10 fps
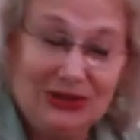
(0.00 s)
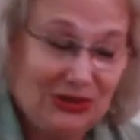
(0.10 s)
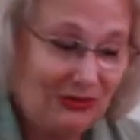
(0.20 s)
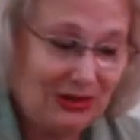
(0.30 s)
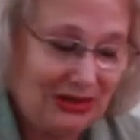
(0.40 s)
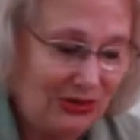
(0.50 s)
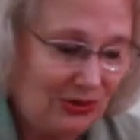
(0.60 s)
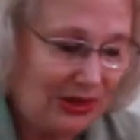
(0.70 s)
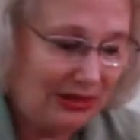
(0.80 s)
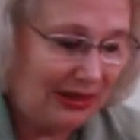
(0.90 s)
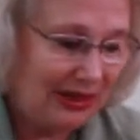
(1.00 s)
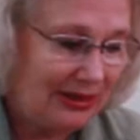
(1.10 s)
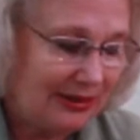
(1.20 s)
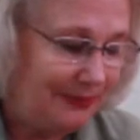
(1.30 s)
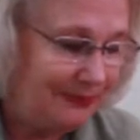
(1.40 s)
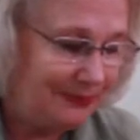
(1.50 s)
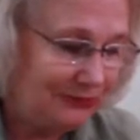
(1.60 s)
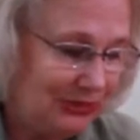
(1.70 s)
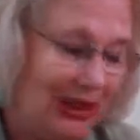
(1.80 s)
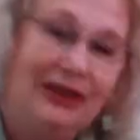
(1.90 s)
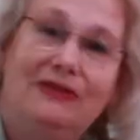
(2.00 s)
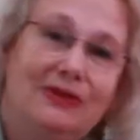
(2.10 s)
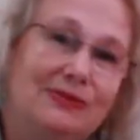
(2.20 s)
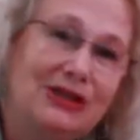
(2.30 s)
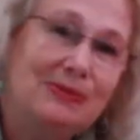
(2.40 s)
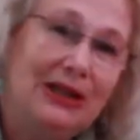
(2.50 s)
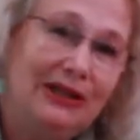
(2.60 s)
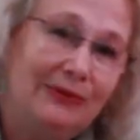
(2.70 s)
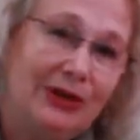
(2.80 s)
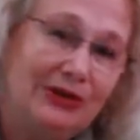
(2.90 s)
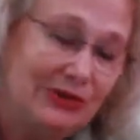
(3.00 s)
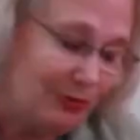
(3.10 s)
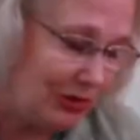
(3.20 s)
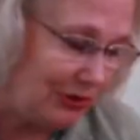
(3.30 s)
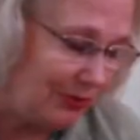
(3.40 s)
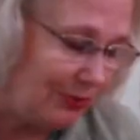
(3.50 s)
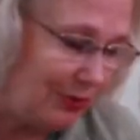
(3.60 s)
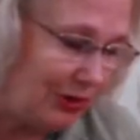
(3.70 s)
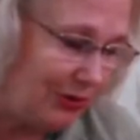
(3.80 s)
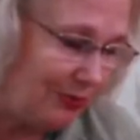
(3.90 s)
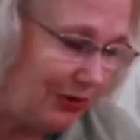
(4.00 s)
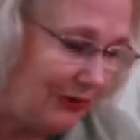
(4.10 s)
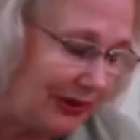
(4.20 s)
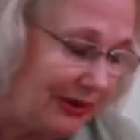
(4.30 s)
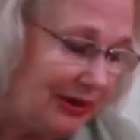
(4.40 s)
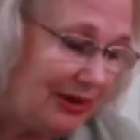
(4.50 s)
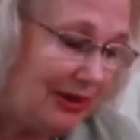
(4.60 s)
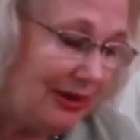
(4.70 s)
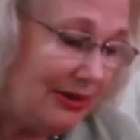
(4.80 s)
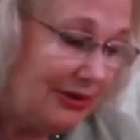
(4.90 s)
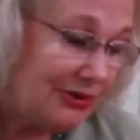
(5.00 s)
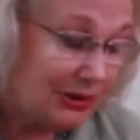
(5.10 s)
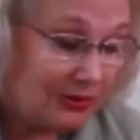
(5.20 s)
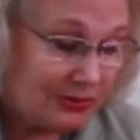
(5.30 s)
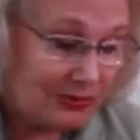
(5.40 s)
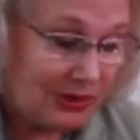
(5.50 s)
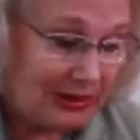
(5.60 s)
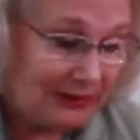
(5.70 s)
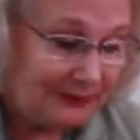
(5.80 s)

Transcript: so that you can end up not even smelling what you're breathing. So